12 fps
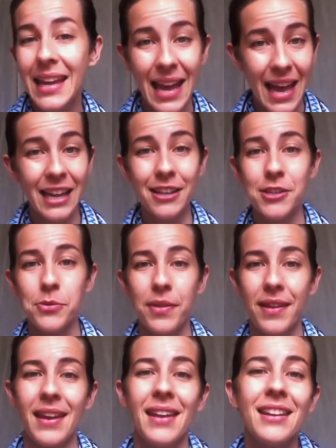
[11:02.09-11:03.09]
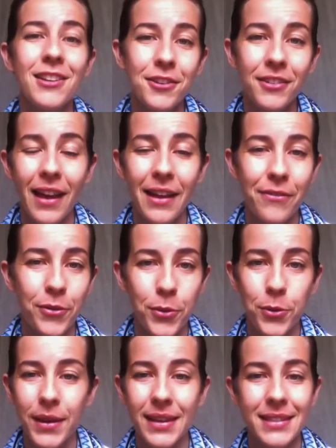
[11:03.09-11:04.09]
catch with a kid in your life
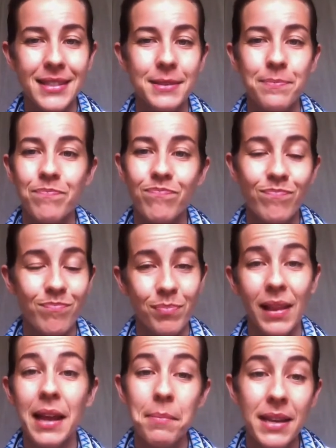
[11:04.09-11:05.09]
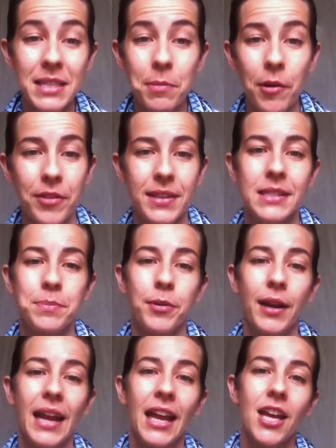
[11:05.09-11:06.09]
who is playing baseball this
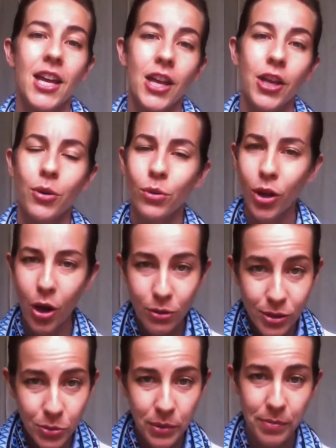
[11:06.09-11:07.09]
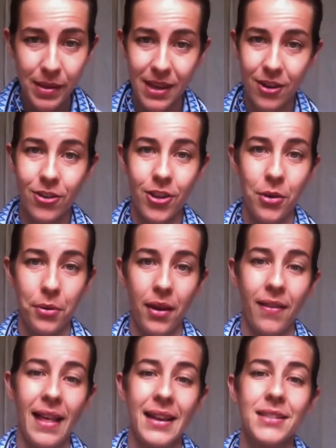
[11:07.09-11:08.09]
spring. You know, go to a beginner yoga
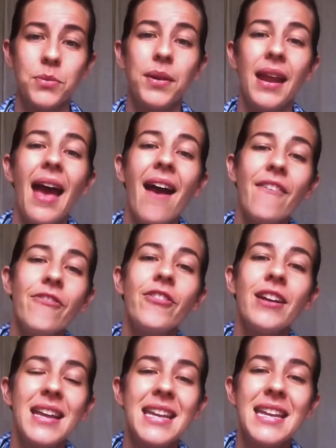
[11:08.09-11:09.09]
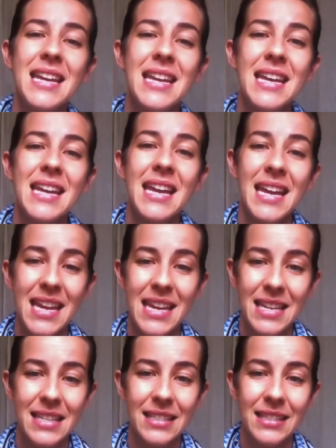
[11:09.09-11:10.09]
class, whatever it
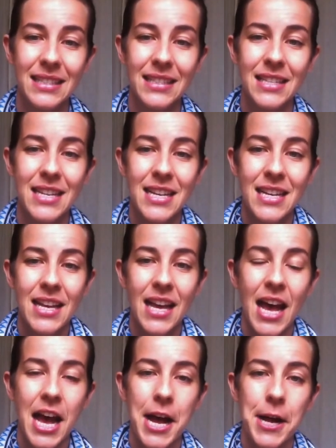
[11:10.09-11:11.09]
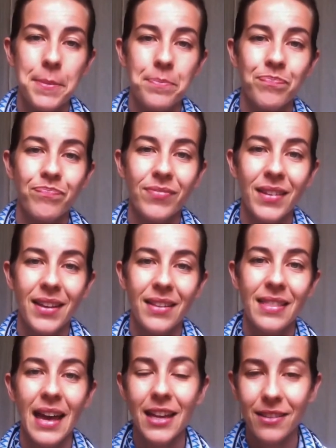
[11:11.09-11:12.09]
is um,
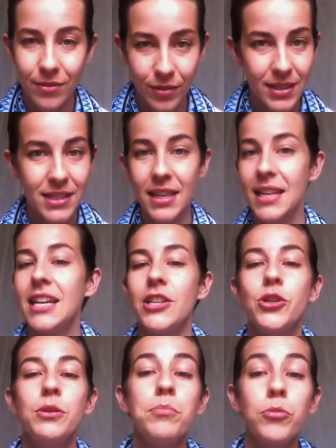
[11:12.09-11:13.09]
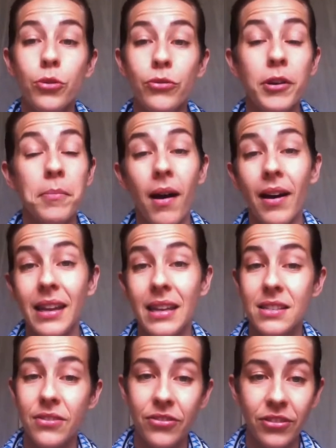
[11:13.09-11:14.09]
that is going to get you to move your body
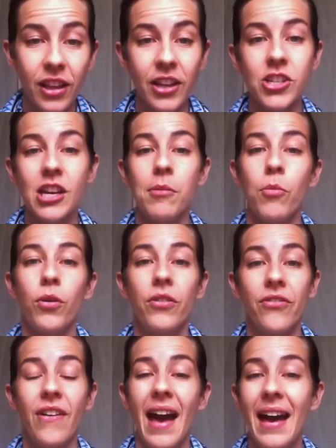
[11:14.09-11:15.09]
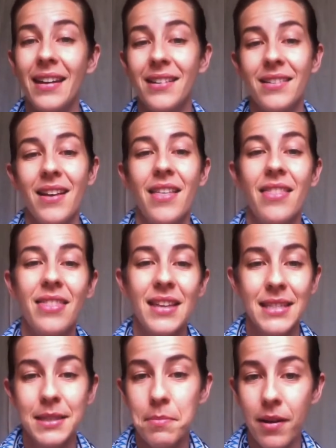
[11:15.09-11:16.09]
to flush out more fat
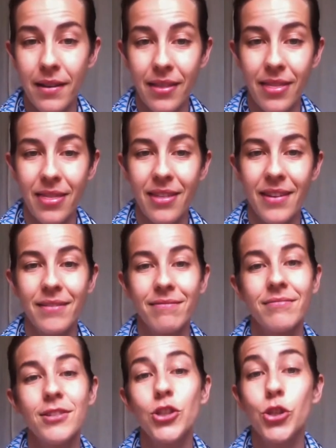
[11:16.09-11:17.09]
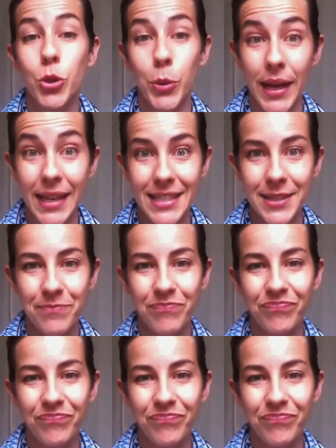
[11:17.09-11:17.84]
this month, do it.